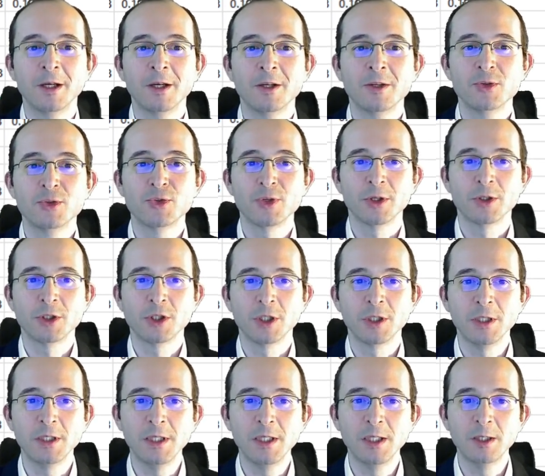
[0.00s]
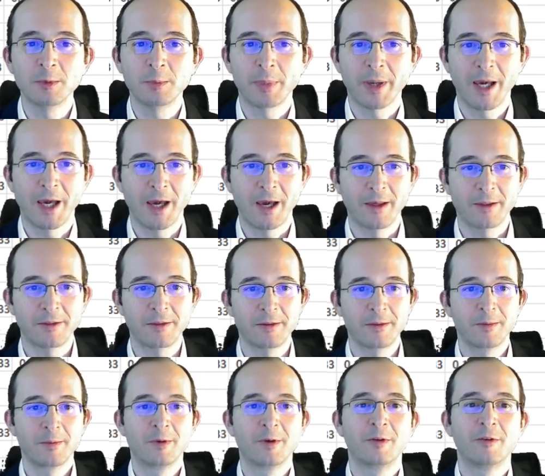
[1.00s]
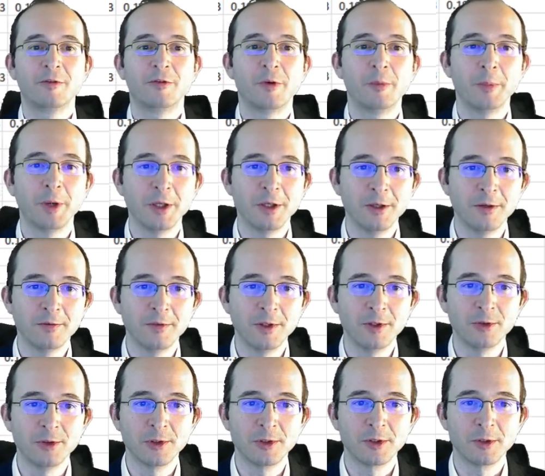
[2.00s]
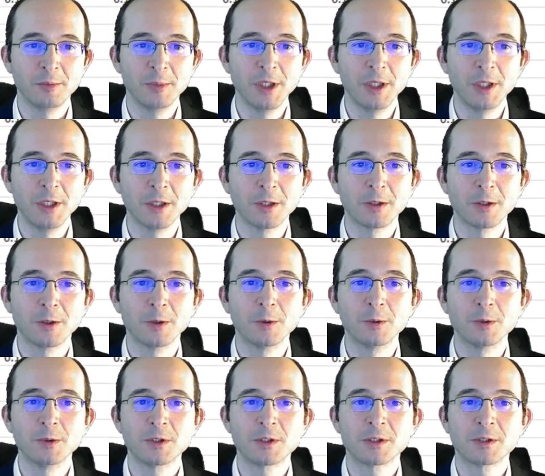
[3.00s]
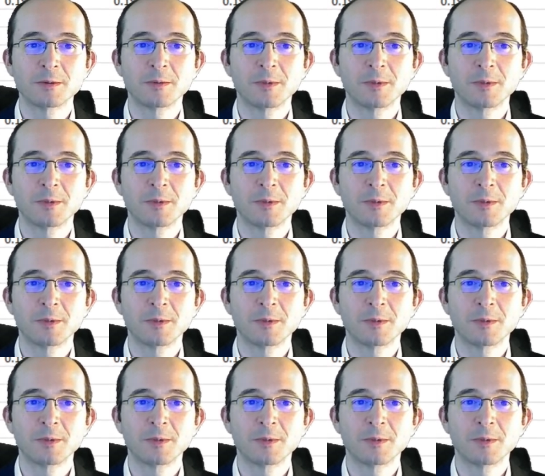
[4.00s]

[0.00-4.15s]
such a neat path from any of these intermediate nodes,